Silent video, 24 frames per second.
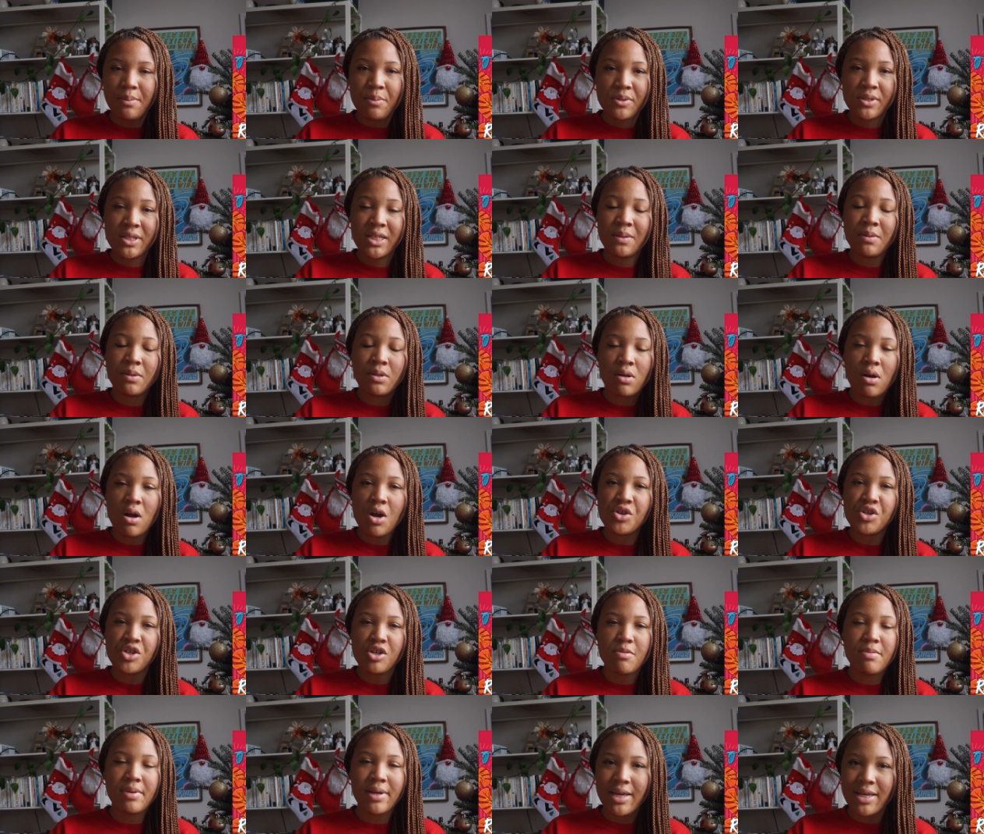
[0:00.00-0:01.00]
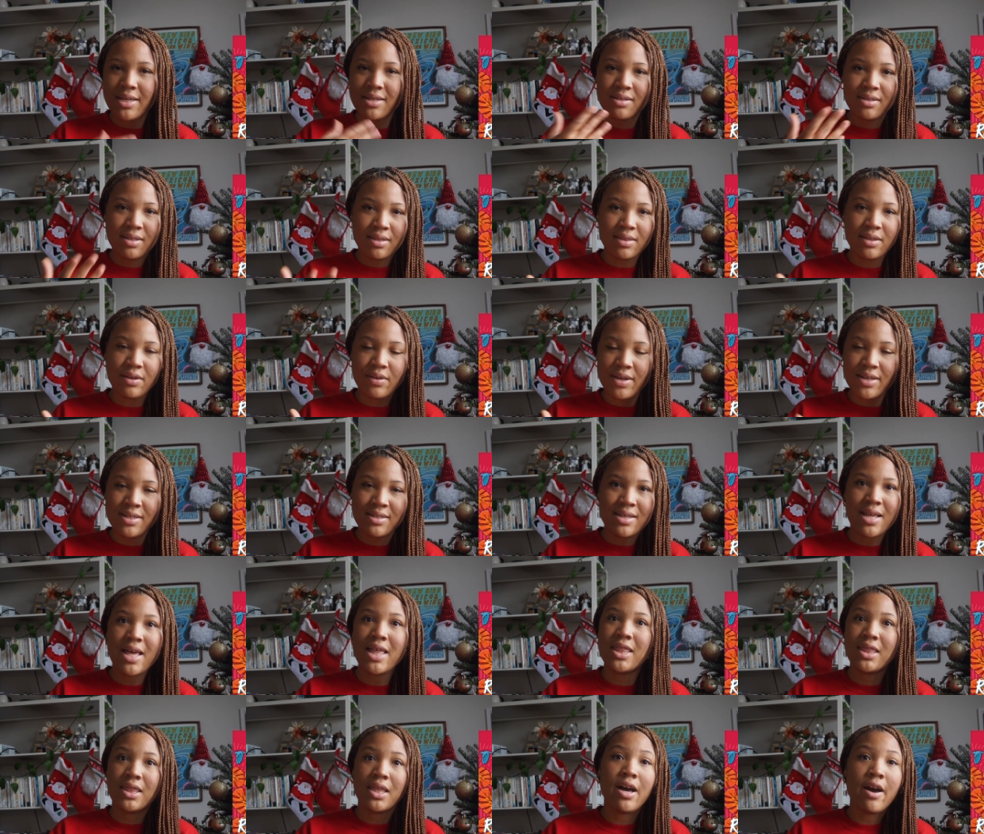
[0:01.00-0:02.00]
proceed with caution because there is
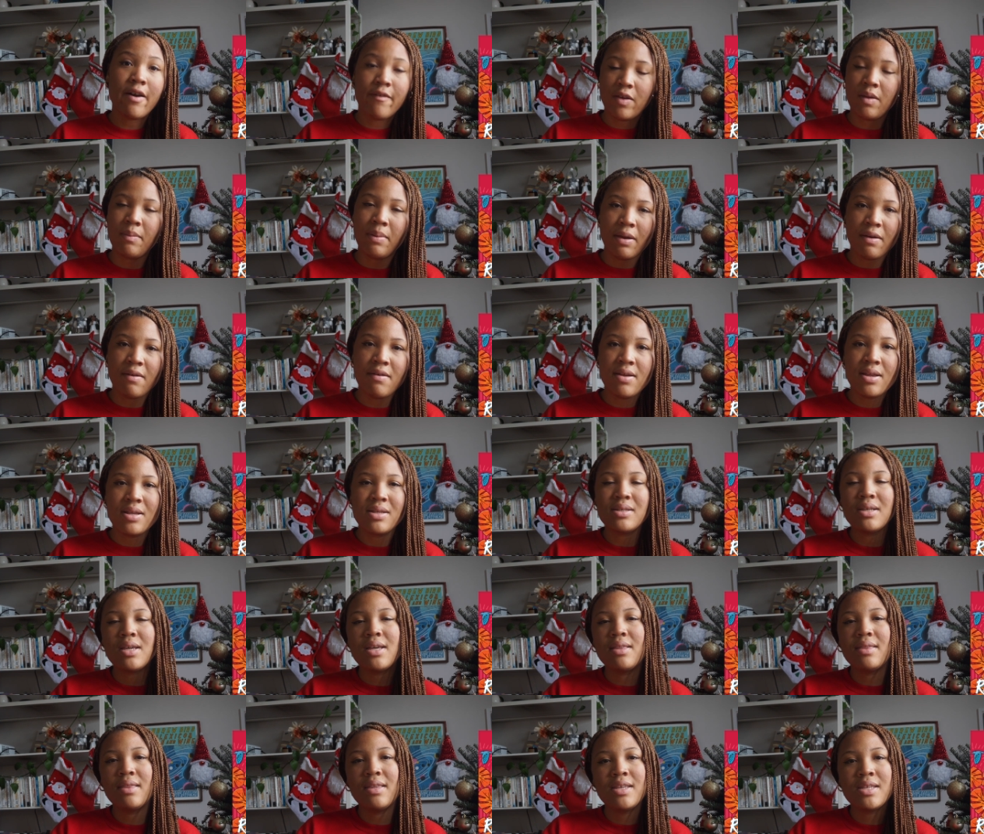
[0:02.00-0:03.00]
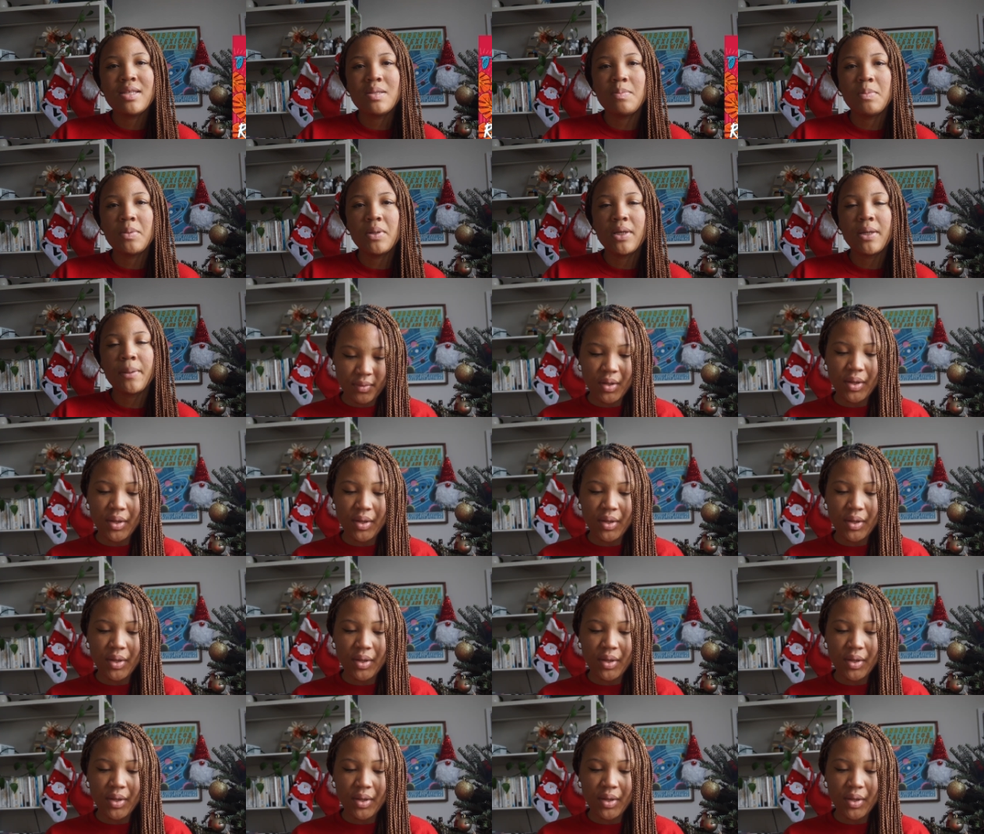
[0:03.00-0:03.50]
death of a parent in this book.